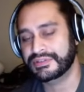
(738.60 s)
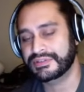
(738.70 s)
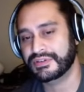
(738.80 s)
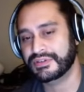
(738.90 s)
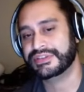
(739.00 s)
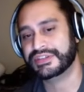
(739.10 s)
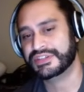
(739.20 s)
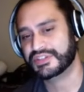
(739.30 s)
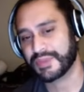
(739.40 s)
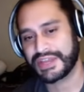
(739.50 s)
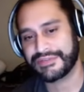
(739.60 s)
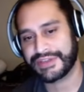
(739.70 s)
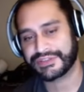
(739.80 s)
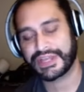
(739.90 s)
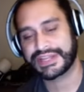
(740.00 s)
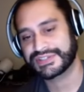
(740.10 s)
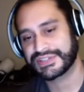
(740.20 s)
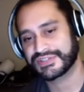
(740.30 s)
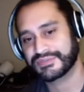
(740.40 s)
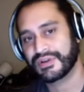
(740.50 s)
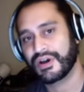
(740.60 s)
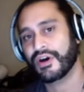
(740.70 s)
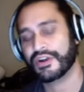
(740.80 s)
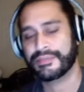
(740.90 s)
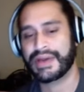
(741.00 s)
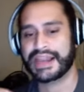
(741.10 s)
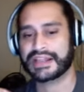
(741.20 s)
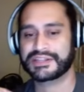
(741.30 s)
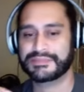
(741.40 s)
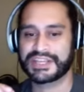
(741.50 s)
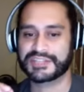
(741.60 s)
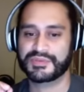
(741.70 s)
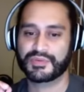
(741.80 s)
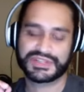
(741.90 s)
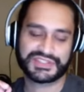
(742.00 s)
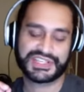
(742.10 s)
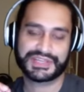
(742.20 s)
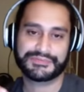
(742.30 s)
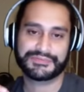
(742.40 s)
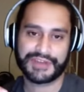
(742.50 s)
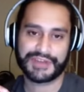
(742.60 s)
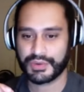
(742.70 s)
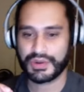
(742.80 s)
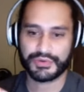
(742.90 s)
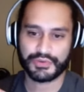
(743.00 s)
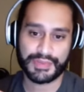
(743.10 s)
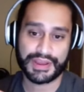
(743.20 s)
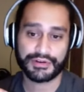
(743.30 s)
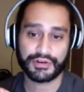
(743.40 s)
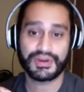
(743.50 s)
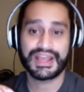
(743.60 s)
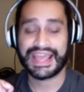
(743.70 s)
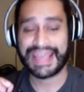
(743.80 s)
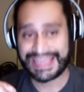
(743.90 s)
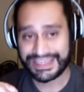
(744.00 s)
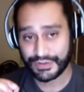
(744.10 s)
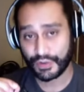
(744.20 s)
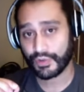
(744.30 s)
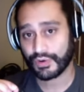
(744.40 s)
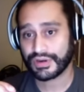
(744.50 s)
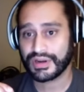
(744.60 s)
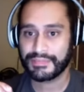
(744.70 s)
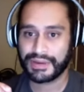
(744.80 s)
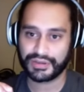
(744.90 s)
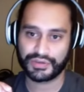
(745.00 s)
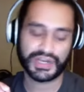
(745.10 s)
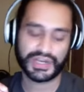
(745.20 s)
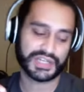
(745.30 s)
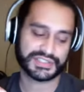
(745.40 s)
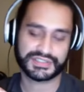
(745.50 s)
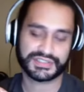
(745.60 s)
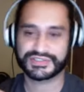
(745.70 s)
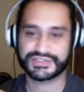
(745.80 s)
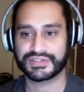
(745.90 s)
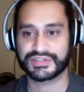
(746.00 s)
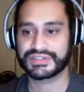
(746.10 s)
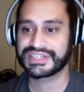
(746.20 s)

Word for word: and the yes. display of athleticism automatically makes me want to see him fight Yoel Romero and or Paulo Costa. So yeah.